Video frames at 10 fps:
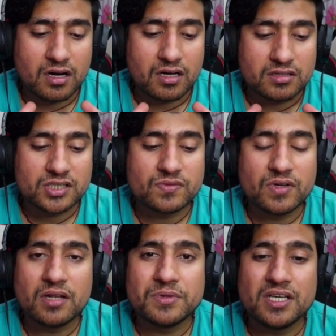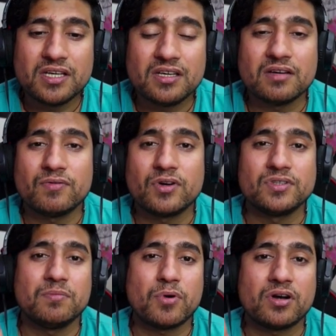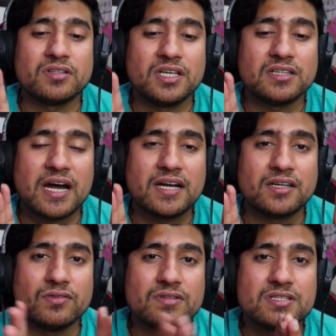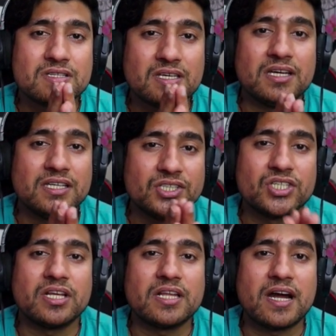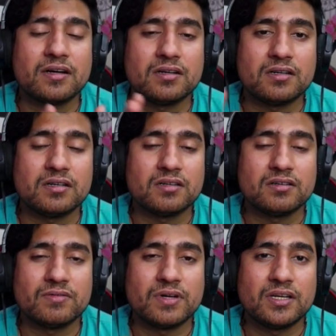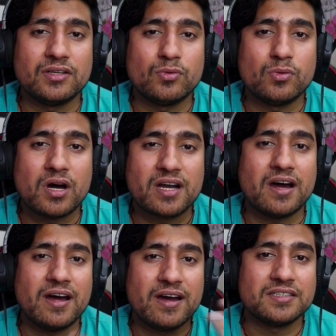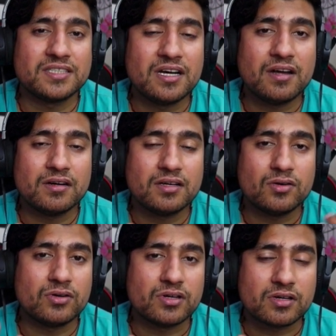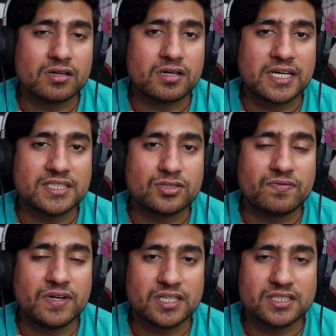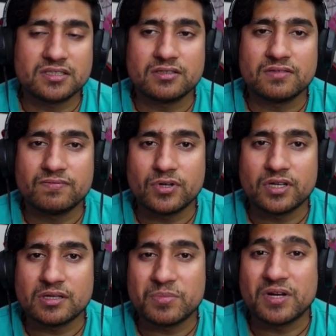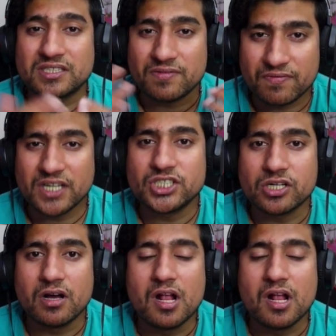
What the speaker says: this will be one of the important thing that you will see initially, that when you are hired as an intern or as a software tester, for example, as a fresher,